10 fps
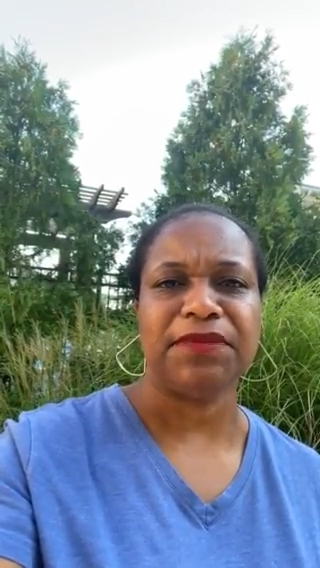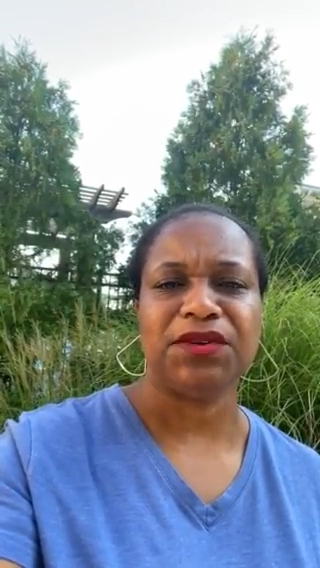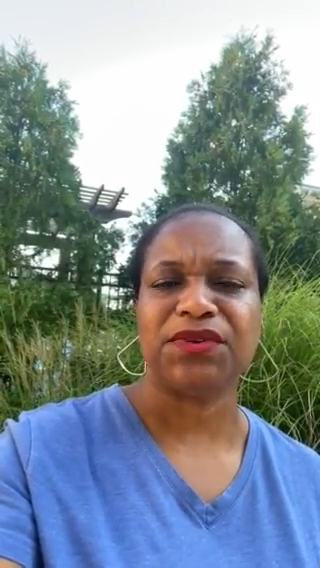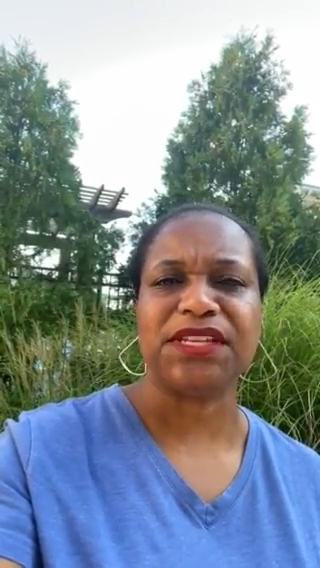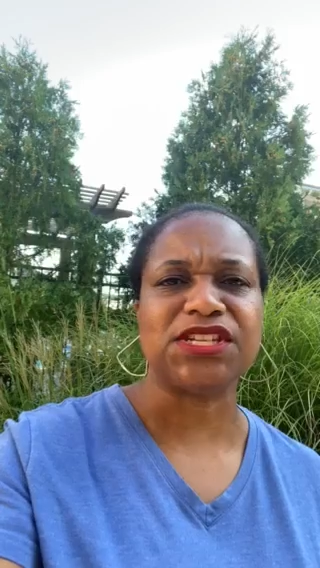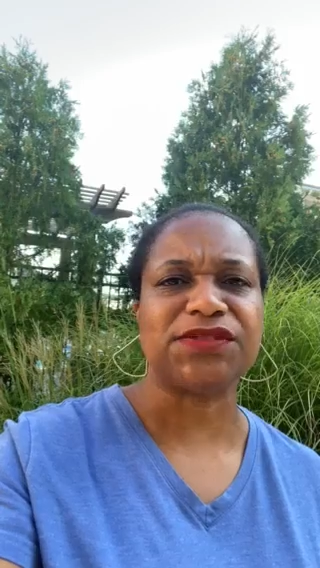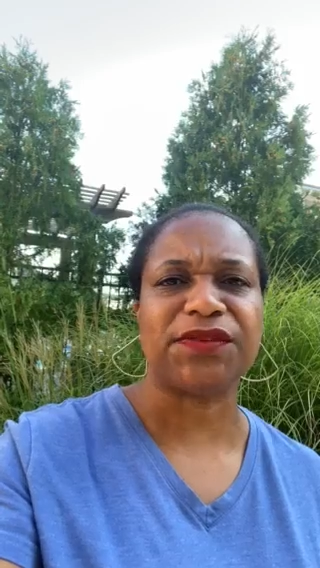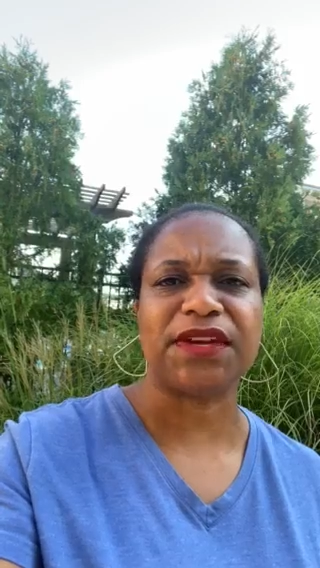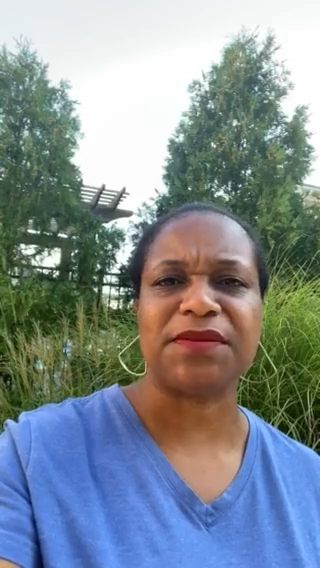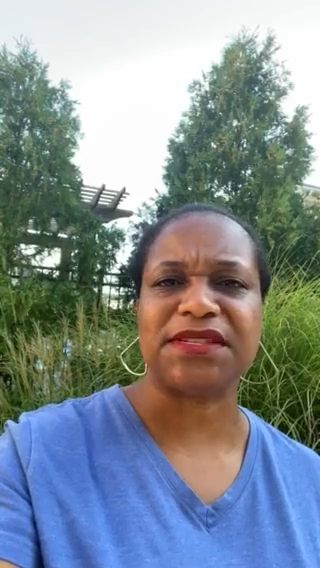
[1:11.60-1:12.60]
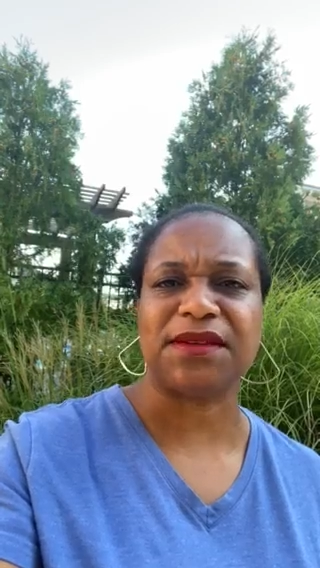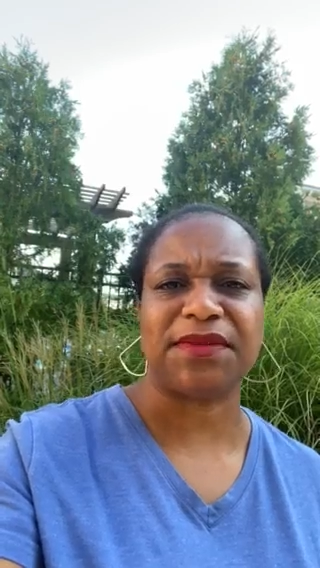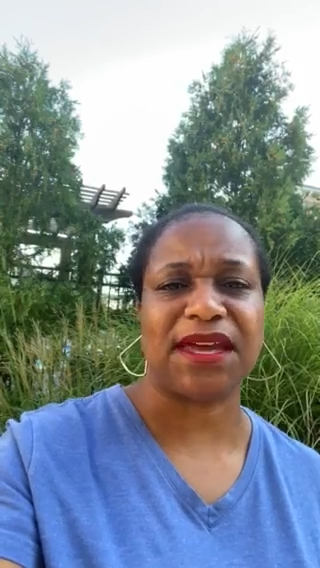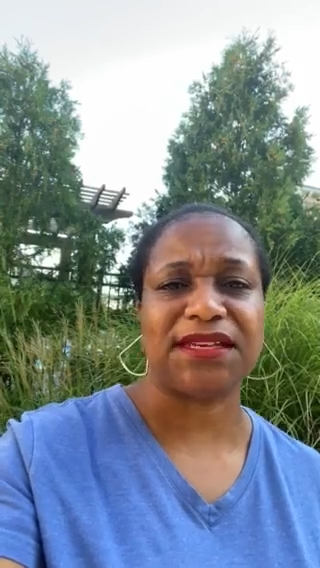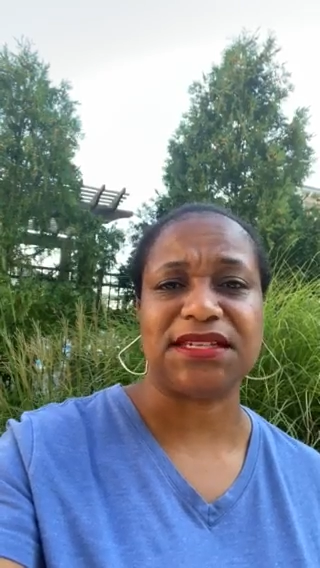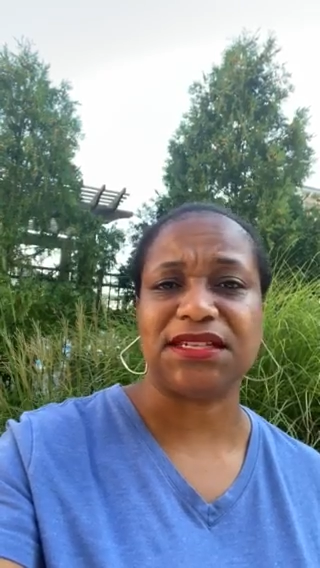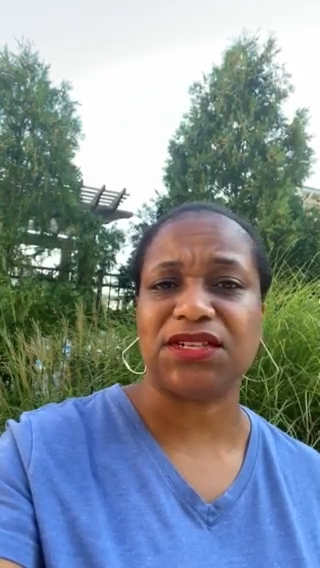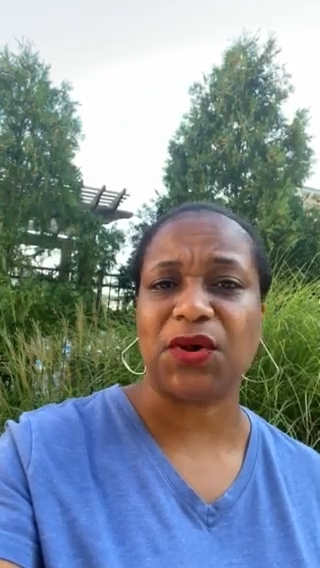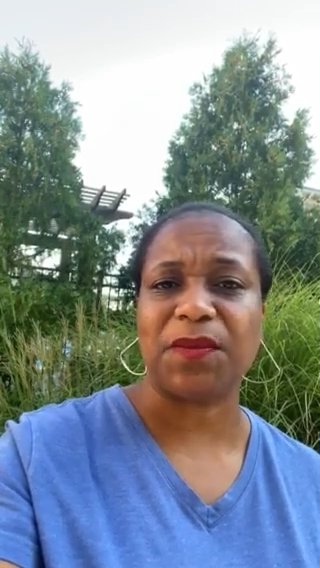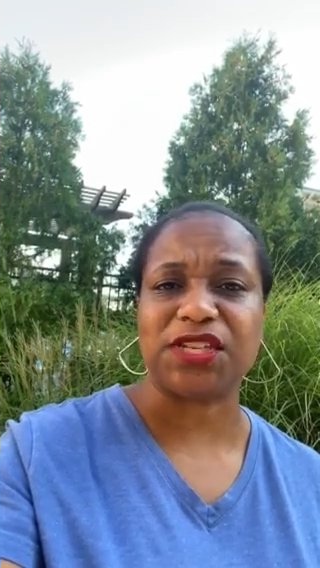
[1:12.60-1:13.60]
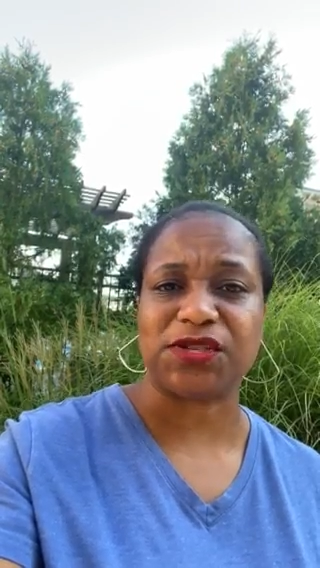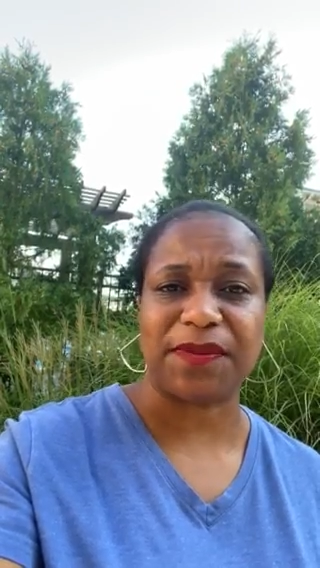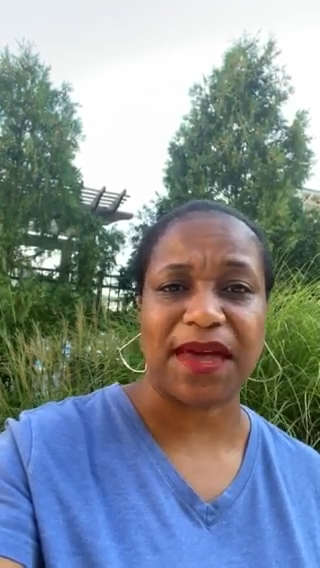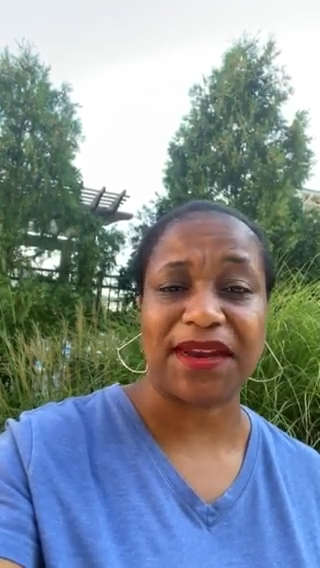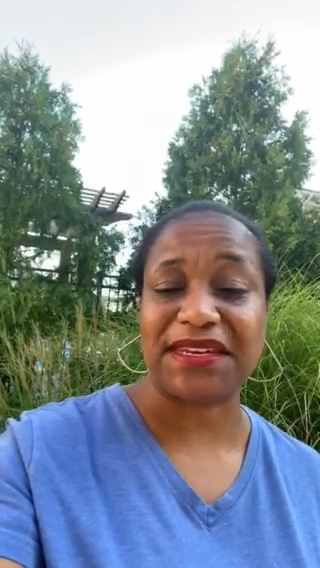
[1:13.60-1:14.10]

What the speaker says: Religious freedom is something I didn't know much about.